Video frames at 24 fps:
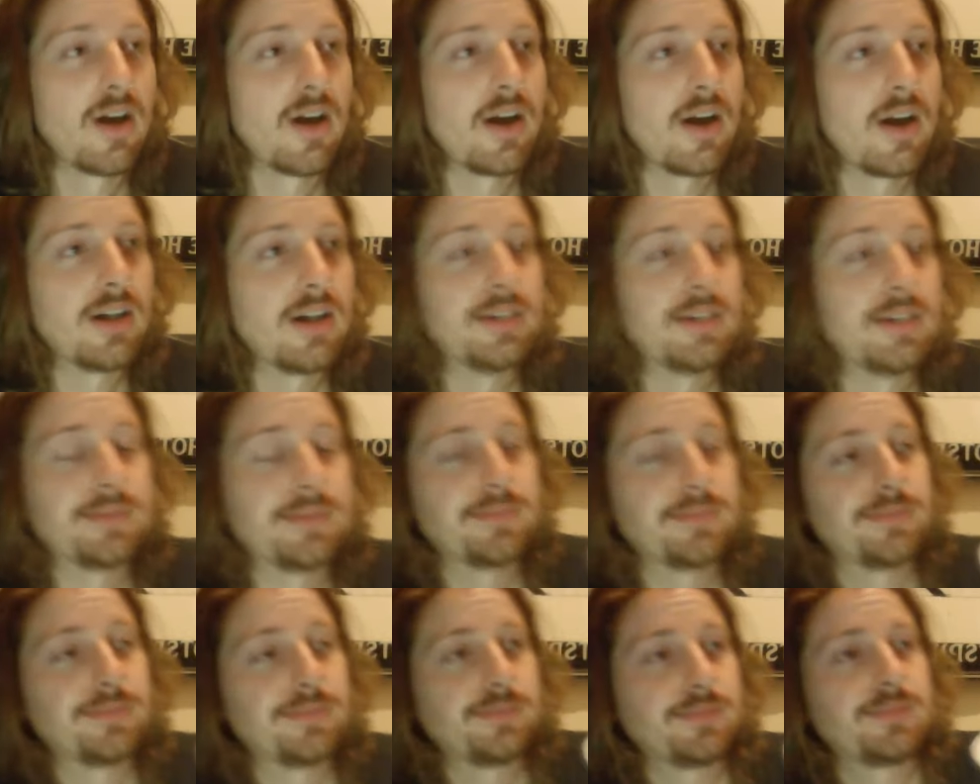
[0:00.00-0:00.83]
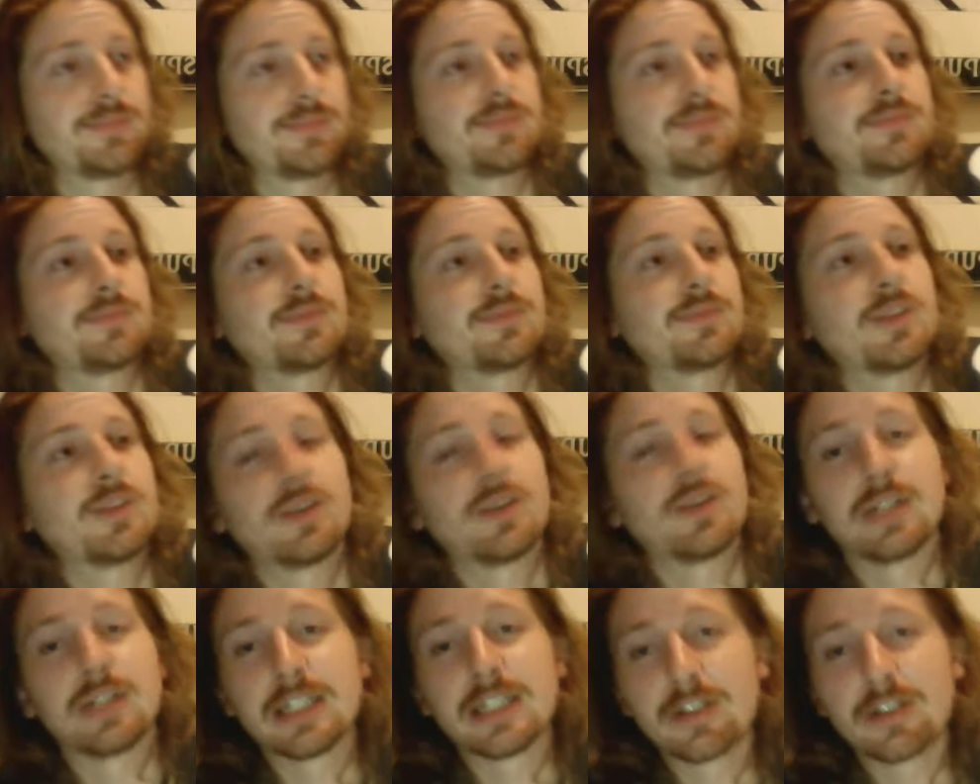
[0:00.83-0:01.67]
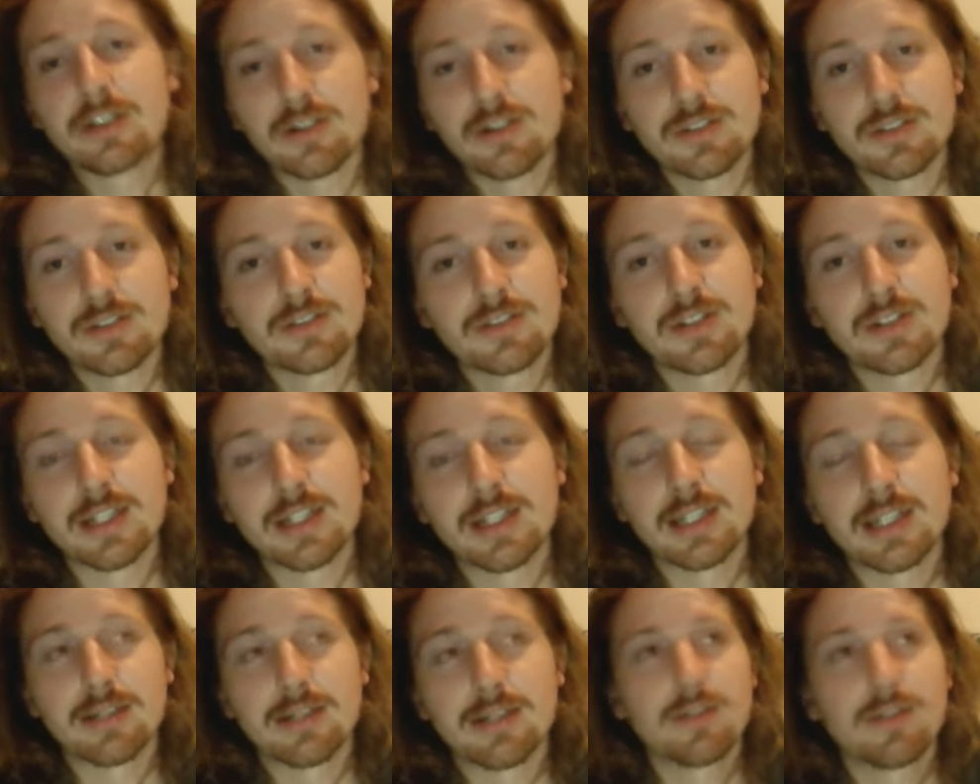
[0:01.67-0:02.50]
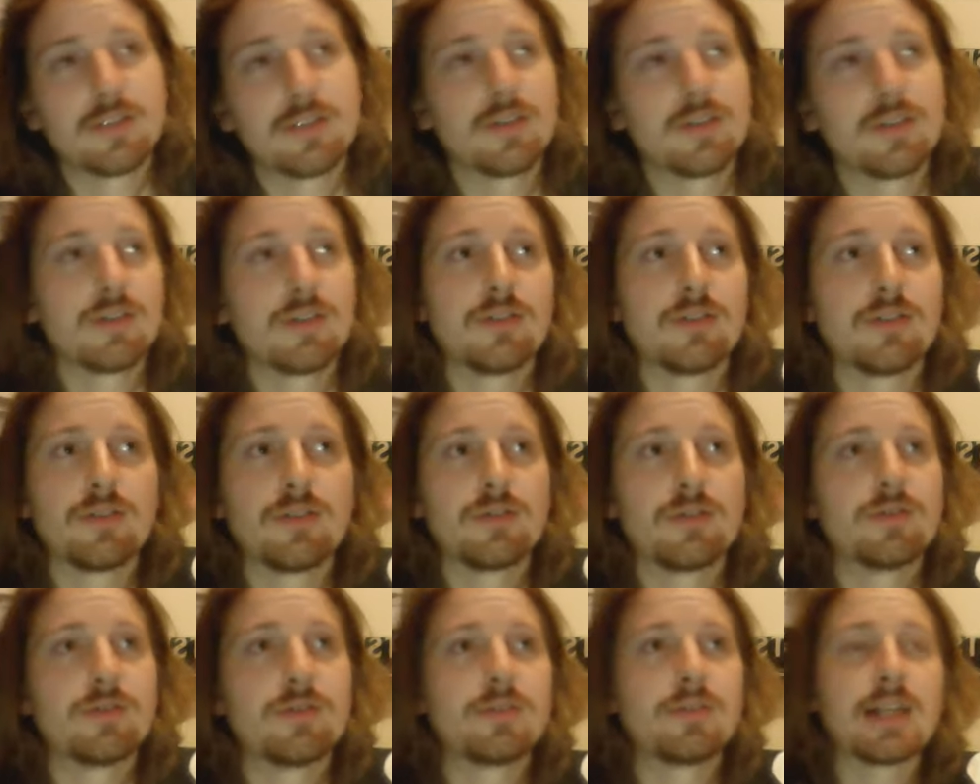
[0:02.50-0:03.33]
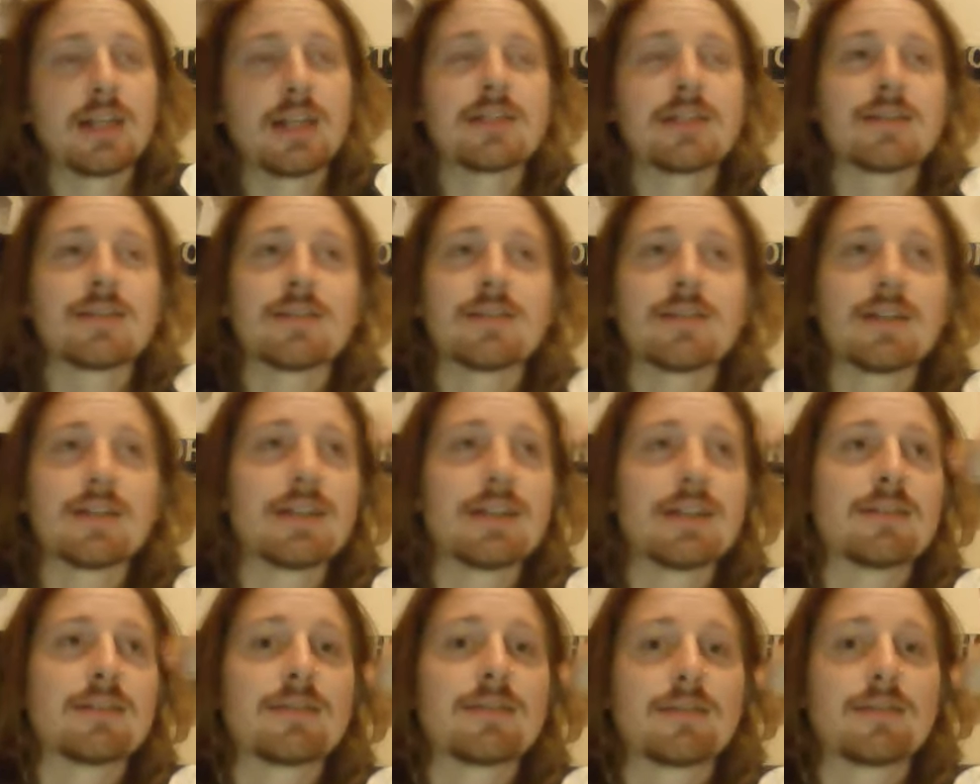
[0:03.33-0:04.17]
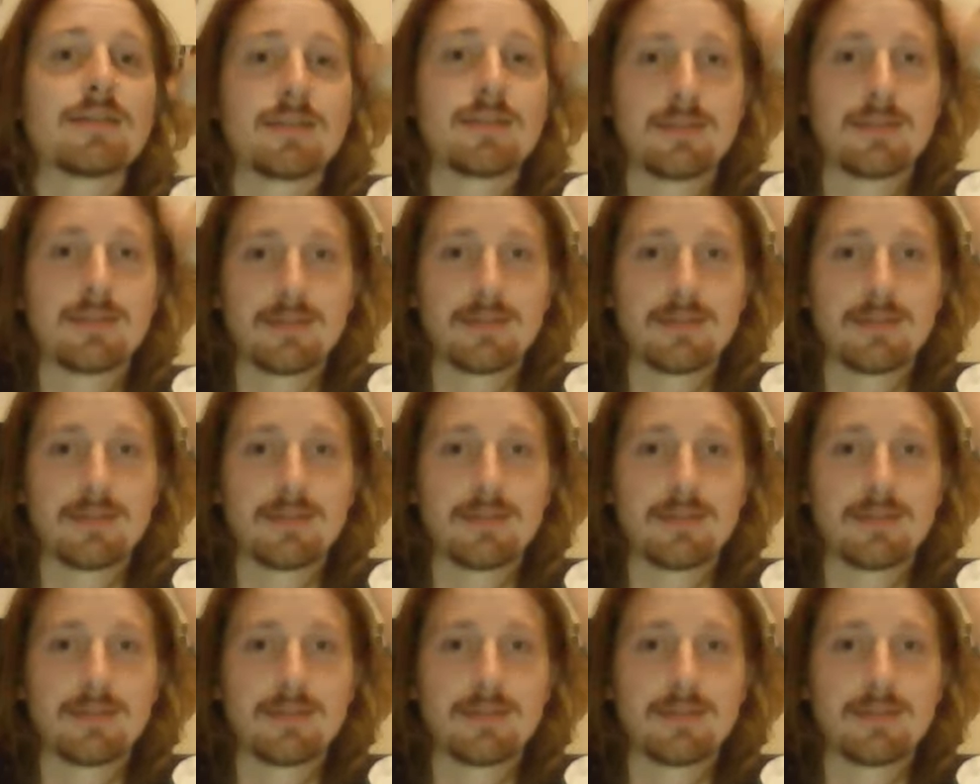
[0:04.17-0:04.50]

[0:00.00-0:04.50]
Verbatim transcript: Um, you know, he crosses it in. Janssen is